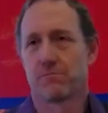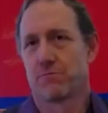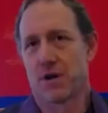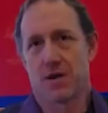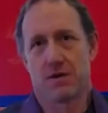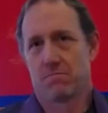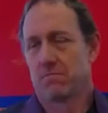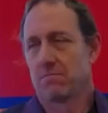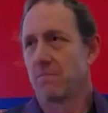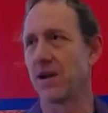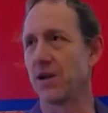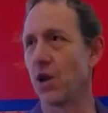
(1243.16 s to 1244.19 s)
But
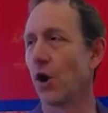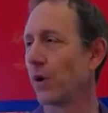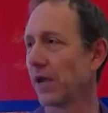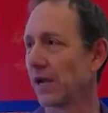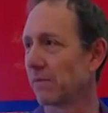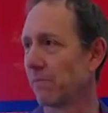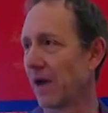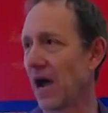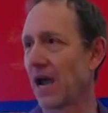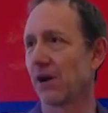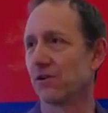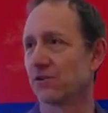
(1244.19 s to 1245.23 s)
my knowing, my
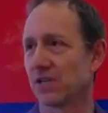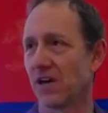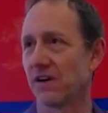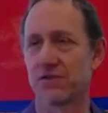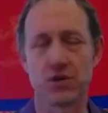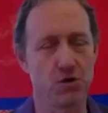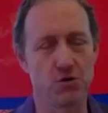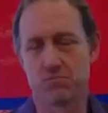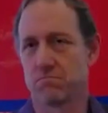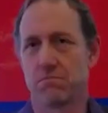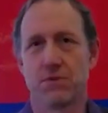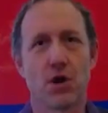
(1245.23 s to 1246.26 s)
higher self knew,
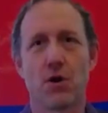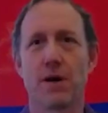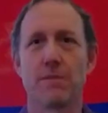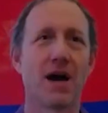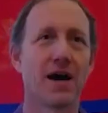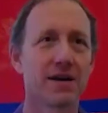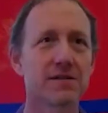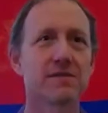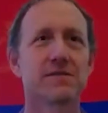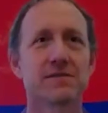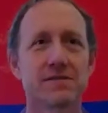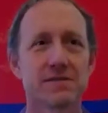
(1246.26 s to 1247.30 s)
No, I'm not.
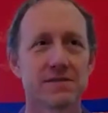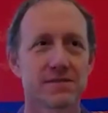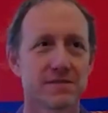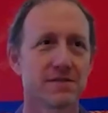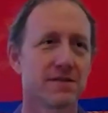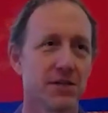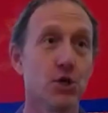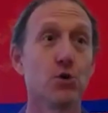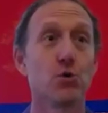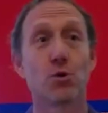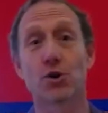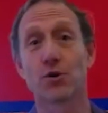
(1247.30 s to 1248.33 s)

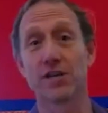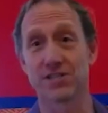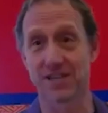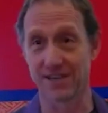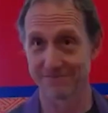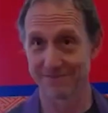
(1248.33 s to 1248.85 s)
You were crazy.